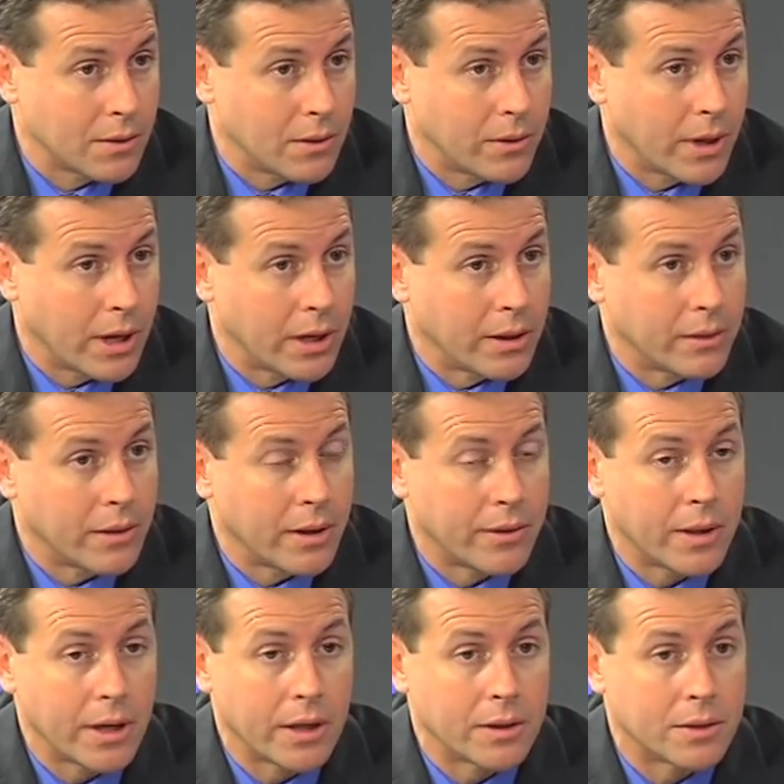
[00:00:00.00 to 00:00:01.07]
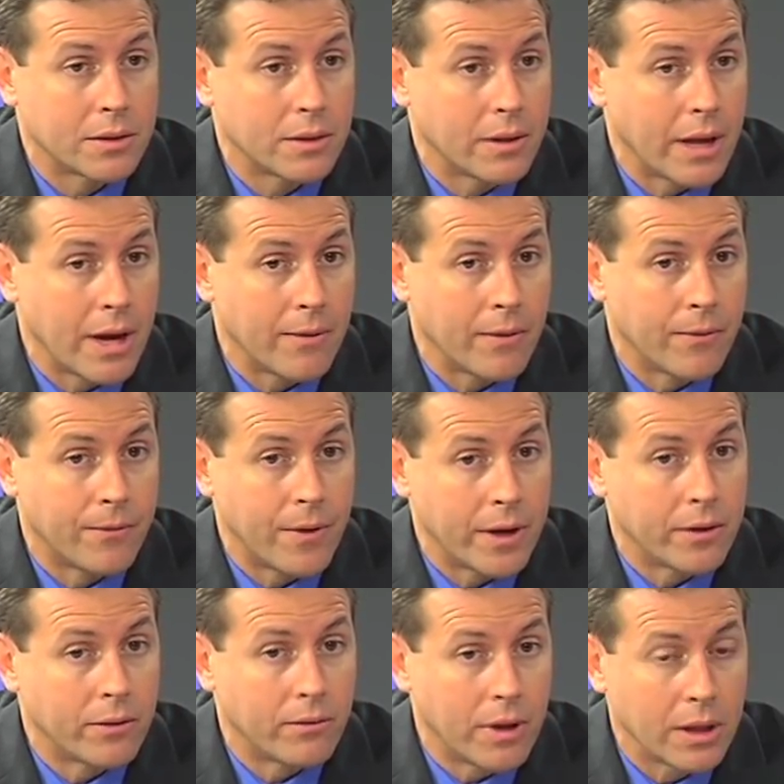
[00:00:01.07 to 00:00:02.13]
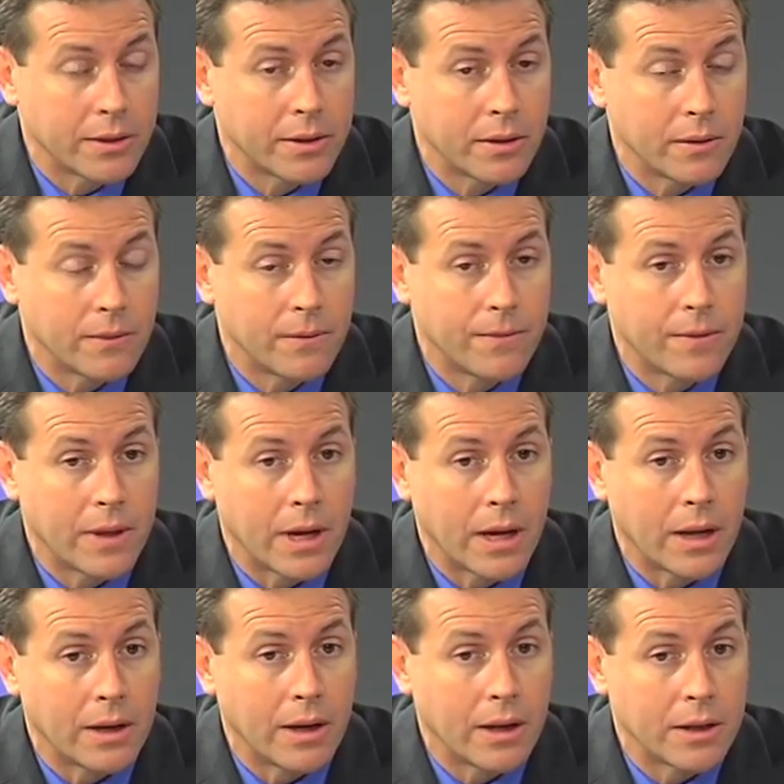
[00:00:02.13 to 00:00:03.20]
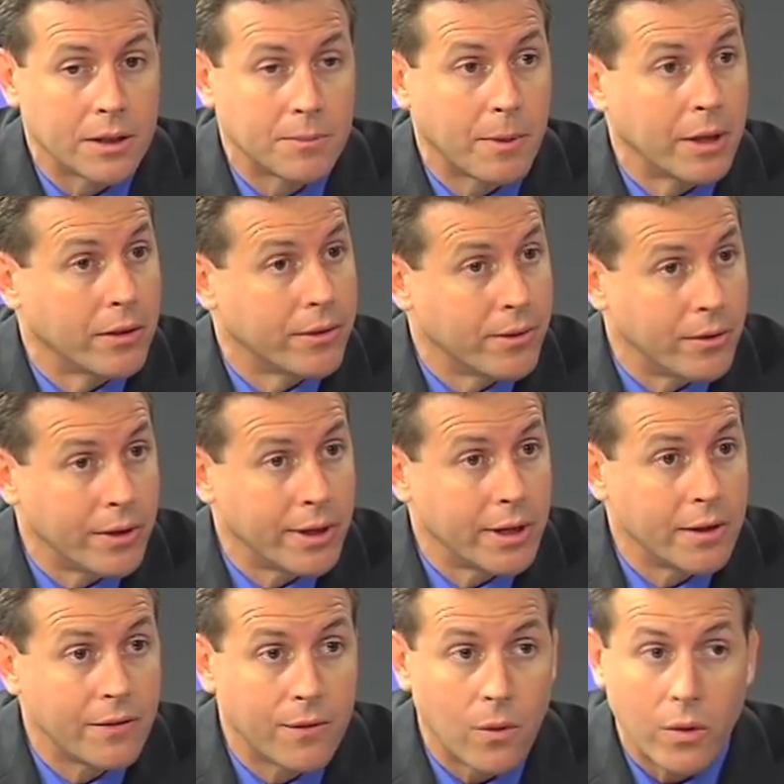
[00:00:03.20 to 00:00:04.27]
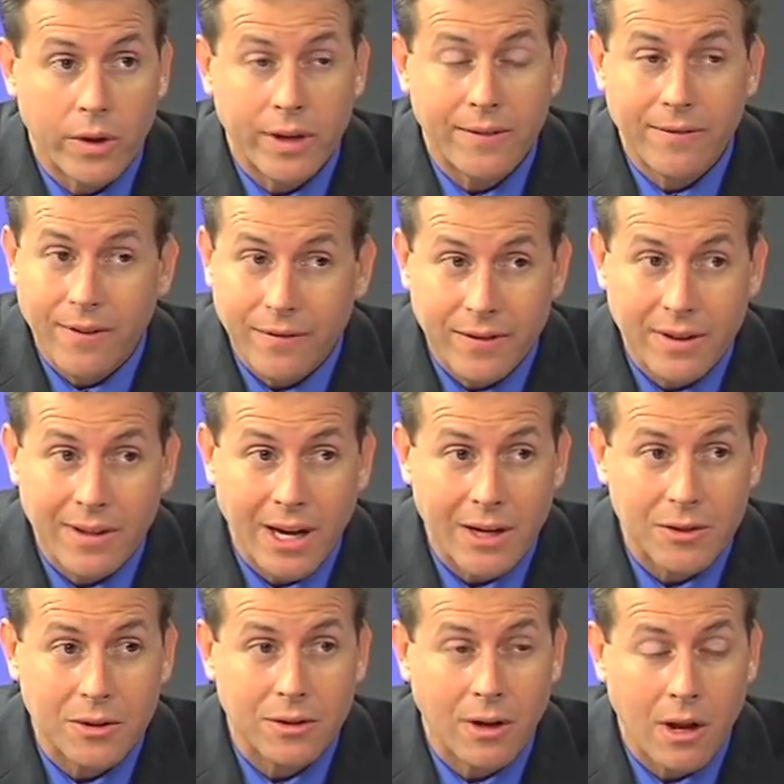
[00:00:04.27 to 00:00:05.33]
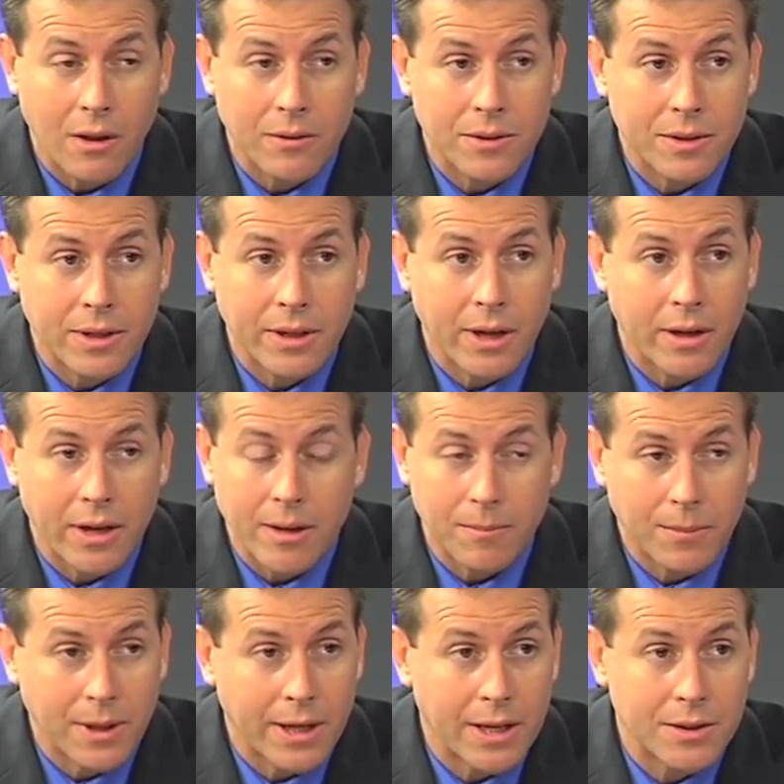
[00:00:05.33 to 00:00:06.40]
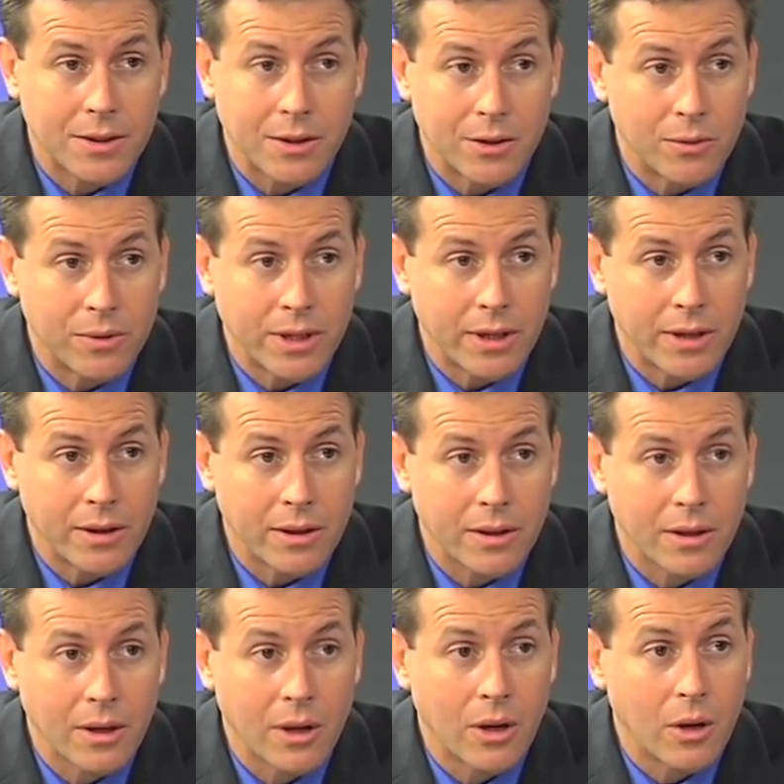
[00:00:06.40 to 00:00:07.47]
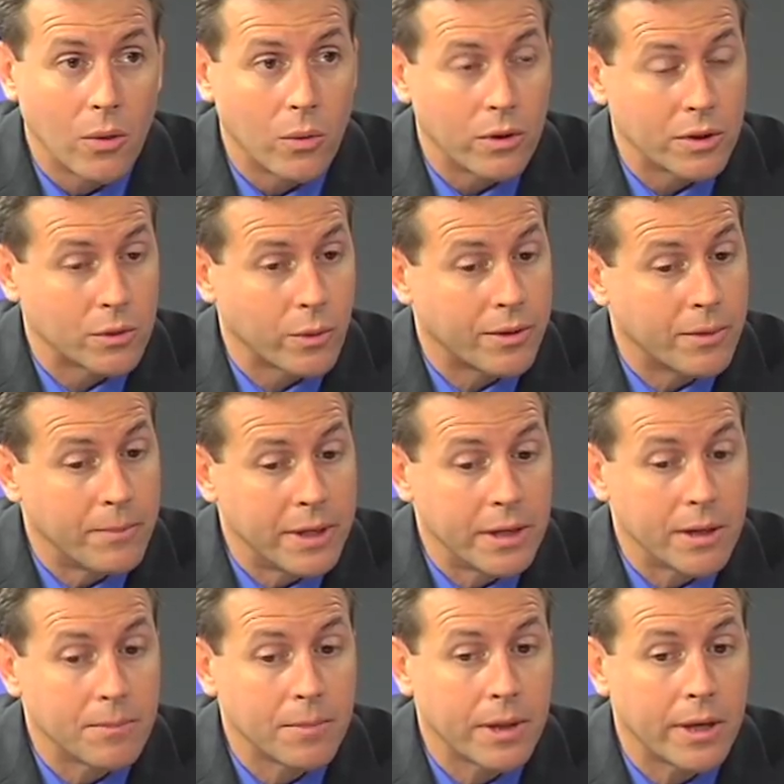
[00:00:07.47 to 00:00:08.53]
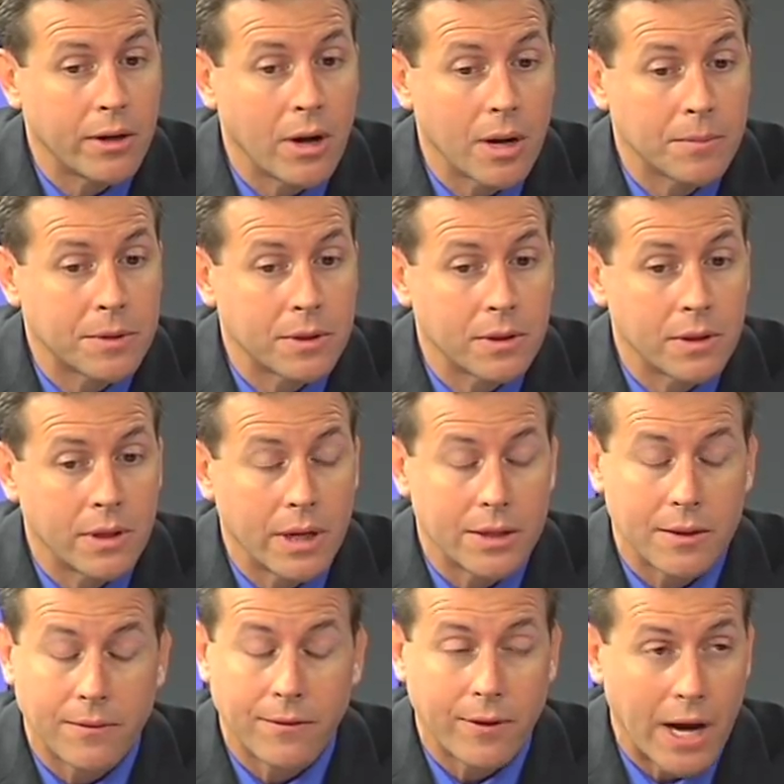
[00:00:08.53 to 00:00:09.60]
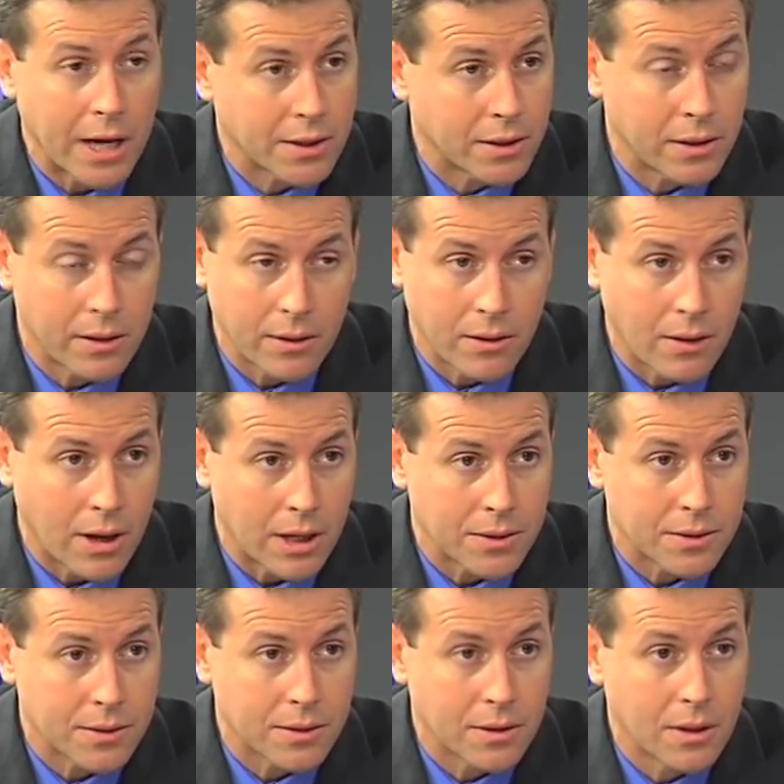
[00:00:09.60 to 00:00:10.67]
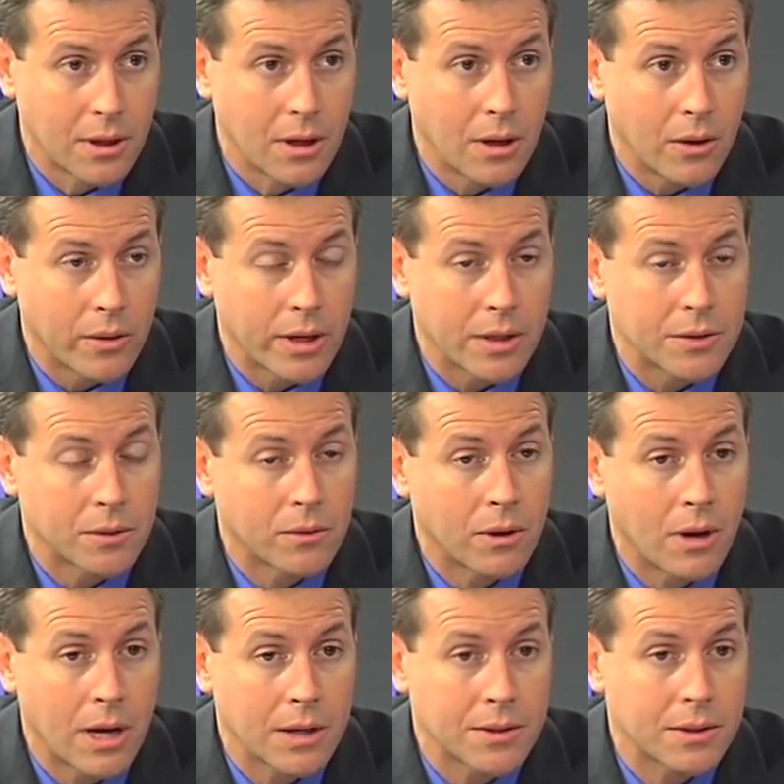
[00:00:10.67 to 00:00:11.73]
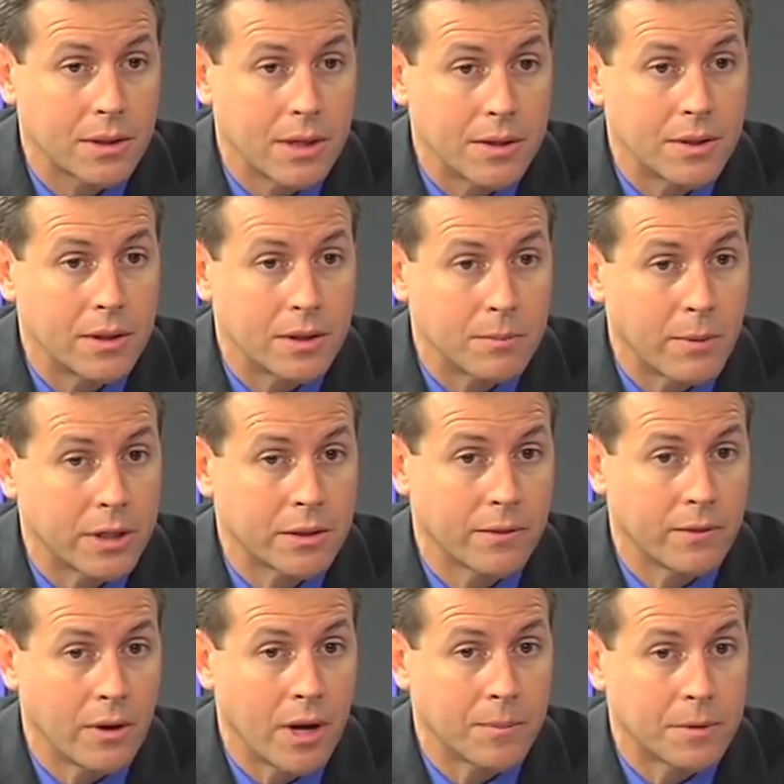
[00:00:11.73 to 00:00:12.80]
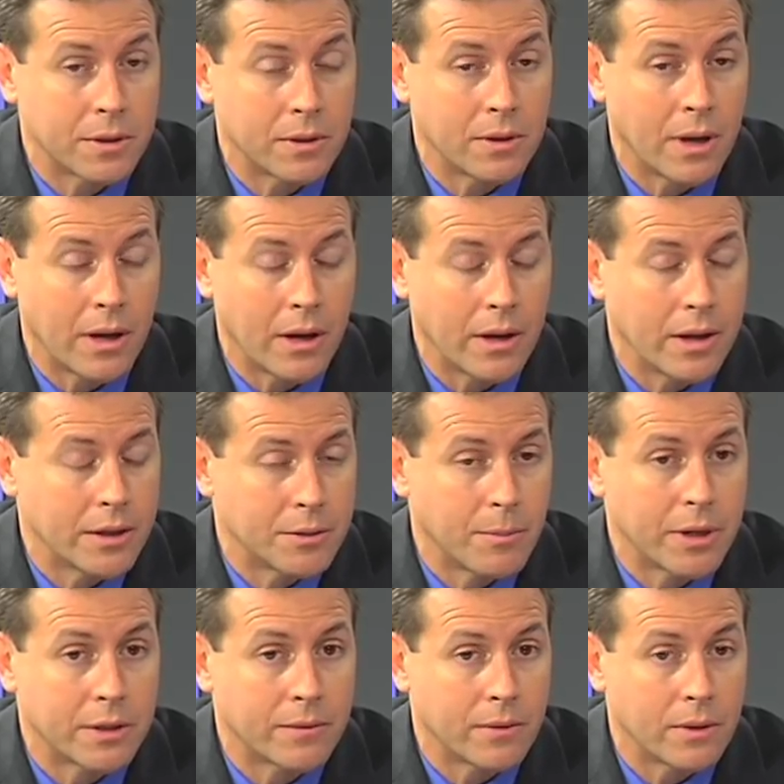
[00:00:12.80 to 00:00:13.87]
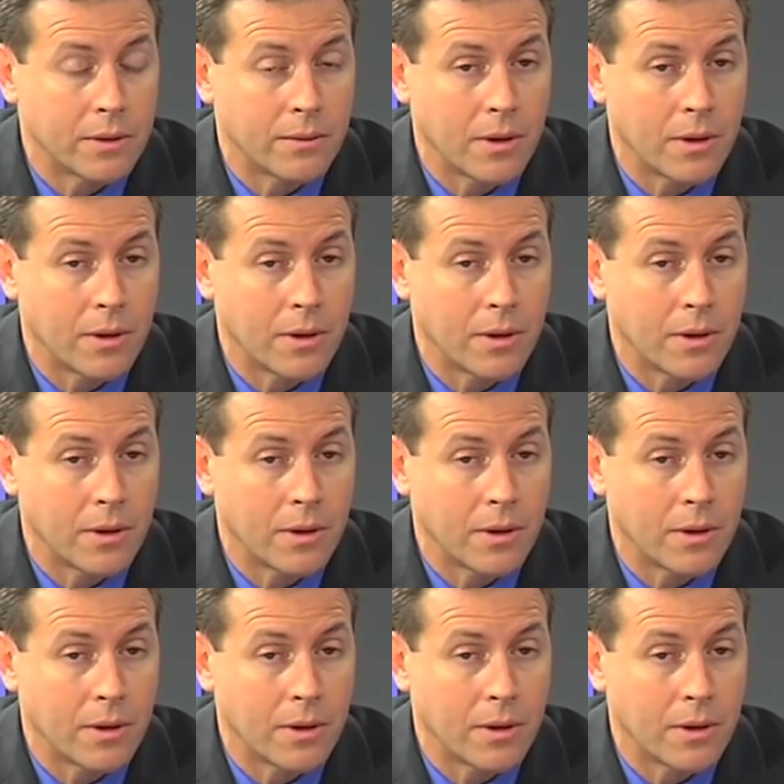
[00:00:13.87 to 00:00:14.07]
Okay, they think they have a friend or relative that spent $30,000, $40,000, $50,000 to get implants and new teeth, whereas with the mini implant option, it's a fraction of the cost. Okay, so cost isn't as much of an option, as much of a.